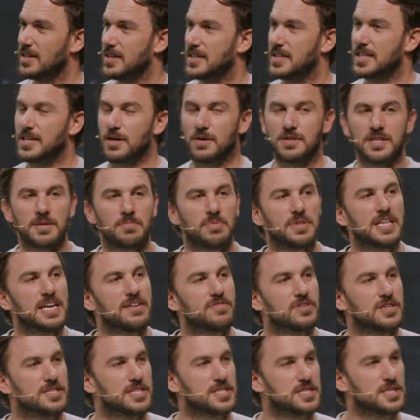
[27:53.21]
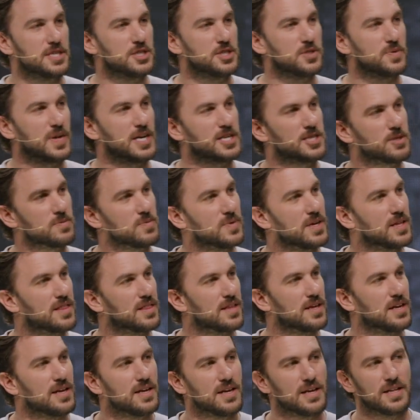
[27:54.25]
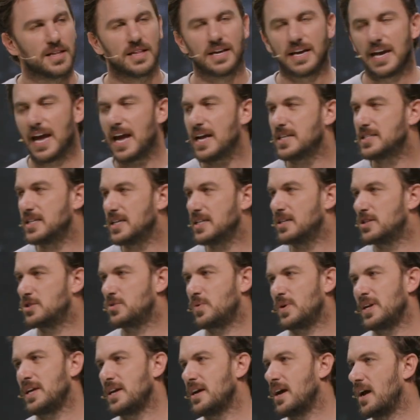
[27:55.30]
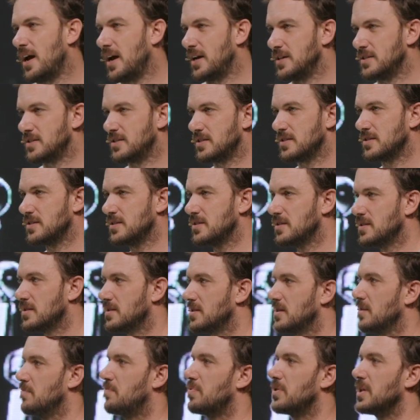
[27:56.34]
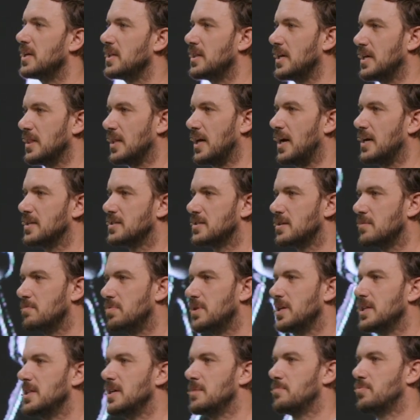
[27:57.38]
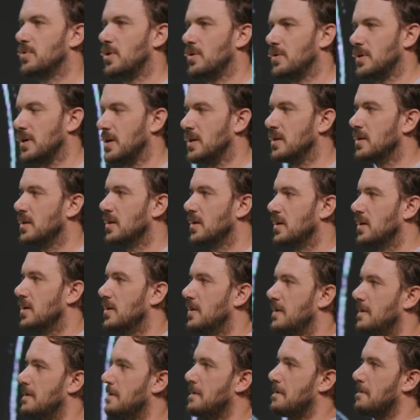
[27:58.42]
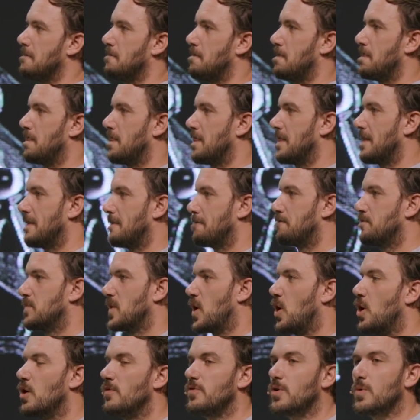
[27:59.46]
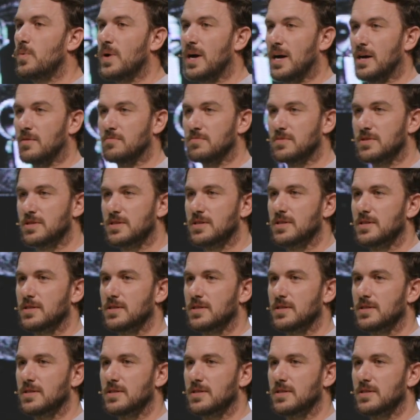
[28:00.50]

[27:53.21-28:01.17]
The only believer in the situation with 18 to 20 guys, completely lost, completely broken, overwhelmed,